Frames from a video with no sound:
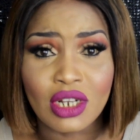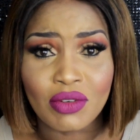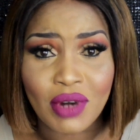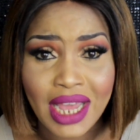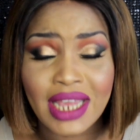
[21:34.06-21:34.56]

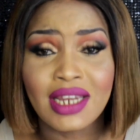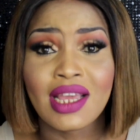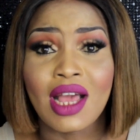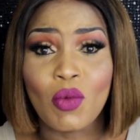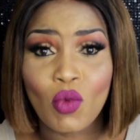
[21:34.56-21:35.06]
right?
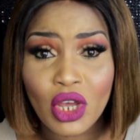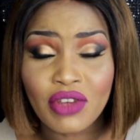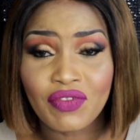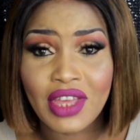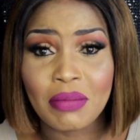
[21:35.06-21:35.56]
And one
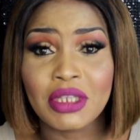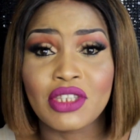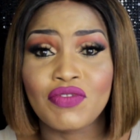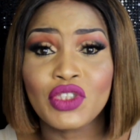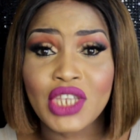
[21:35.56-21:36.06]
of them is
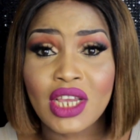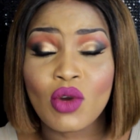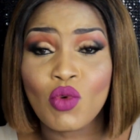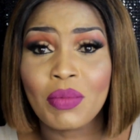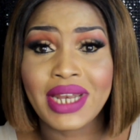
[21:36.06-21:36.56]
if you take
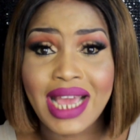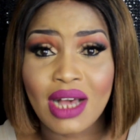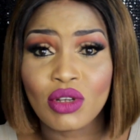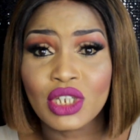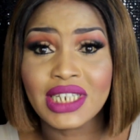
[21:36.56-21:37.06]
a woman
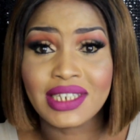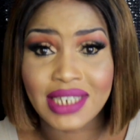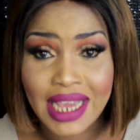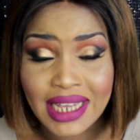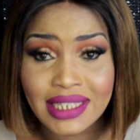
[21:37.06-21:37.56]
out on a
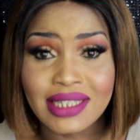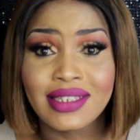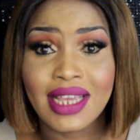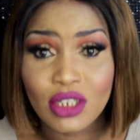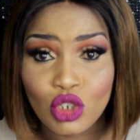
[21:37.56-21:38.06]
date,
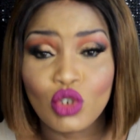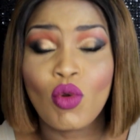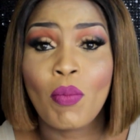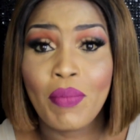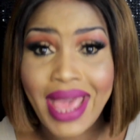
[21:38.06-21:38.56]
then
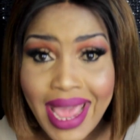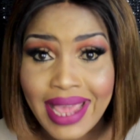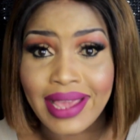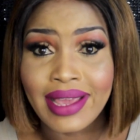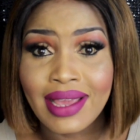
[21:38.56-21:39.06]
you
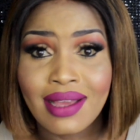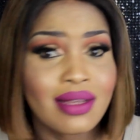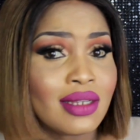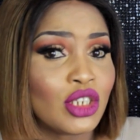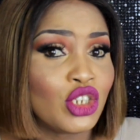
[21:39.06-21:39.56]
pay.
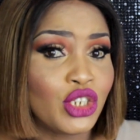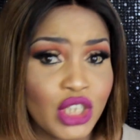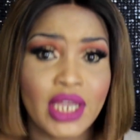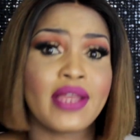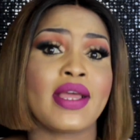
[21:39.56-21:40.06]

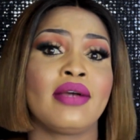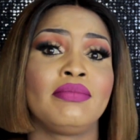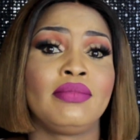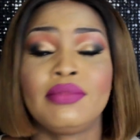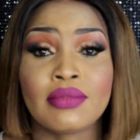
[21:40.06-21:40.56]
Shikena,
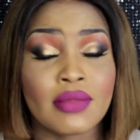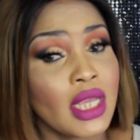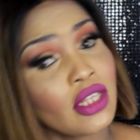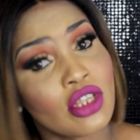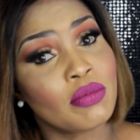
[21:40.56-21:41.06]

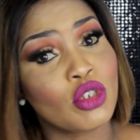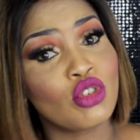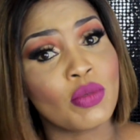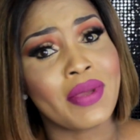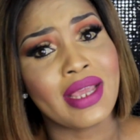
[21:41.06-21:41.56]
it's up to
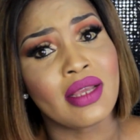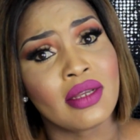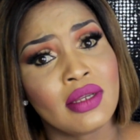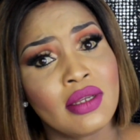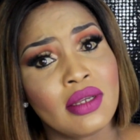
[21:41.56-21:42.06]
you to pay.
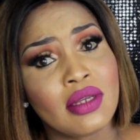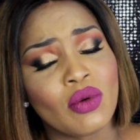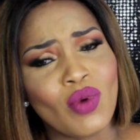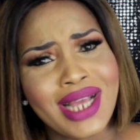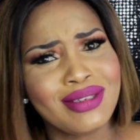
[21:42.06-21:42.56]

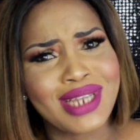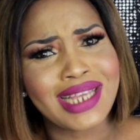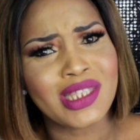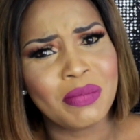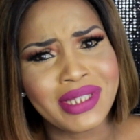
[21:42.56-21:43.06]
Why should
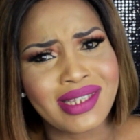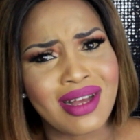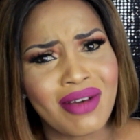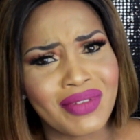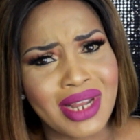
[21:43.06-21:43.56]
I split it
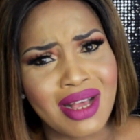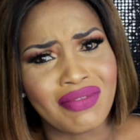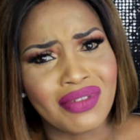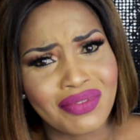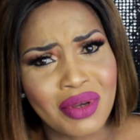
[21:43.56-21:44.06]
half and
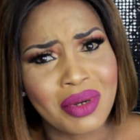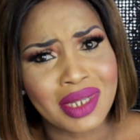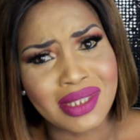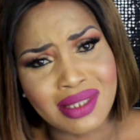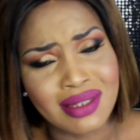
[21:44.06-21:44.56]
half? For
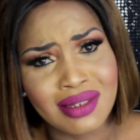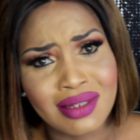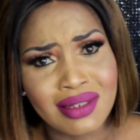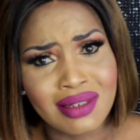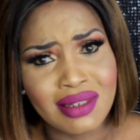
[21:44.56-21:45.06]
what?
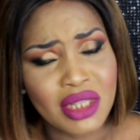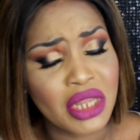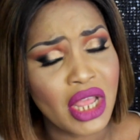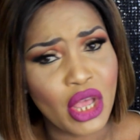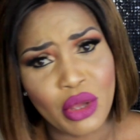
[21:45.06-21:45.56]

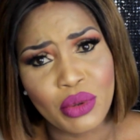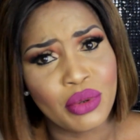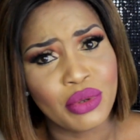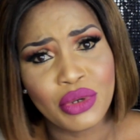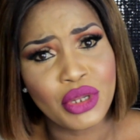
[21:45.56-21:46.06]
No.